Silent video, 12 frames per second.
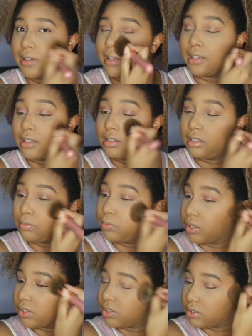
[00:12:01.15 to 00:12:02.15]
Like, these
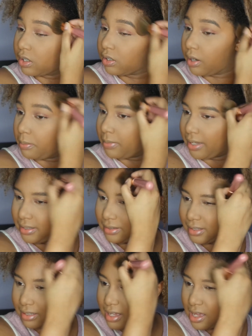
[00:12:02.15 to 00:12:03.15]
brushes are
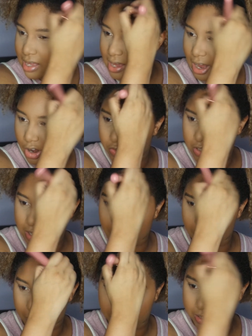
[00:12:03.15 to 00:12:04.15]
amazing. Every
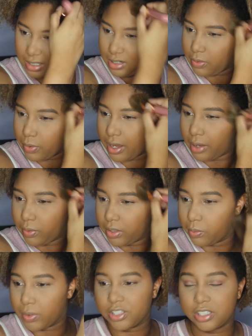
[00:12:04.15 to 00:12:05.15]
time I'm like, you know what, I
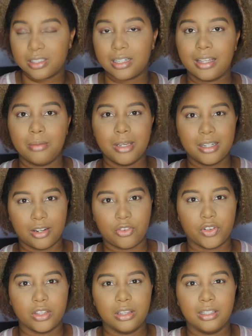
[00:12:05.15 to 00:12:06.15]
want a brush that's going to give me a
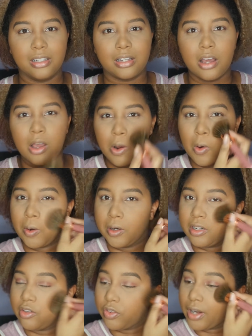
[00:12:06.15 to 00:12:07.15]
different look or
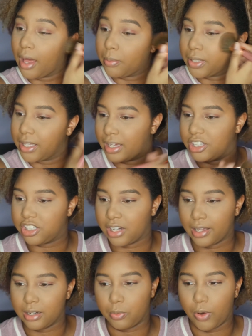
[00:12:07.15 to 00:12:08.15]
a different
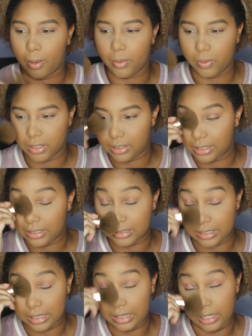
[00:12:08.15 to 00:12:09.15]
application, I end up grabbing one of
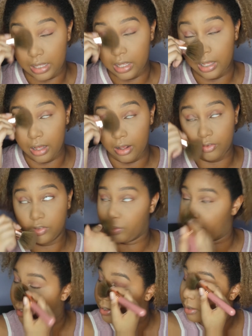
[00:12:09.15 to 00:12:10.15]
these and love
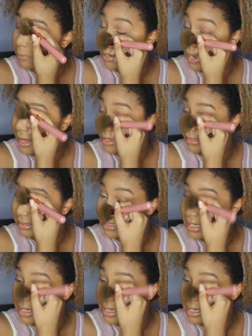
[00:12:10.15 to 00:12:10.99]
the way it applies.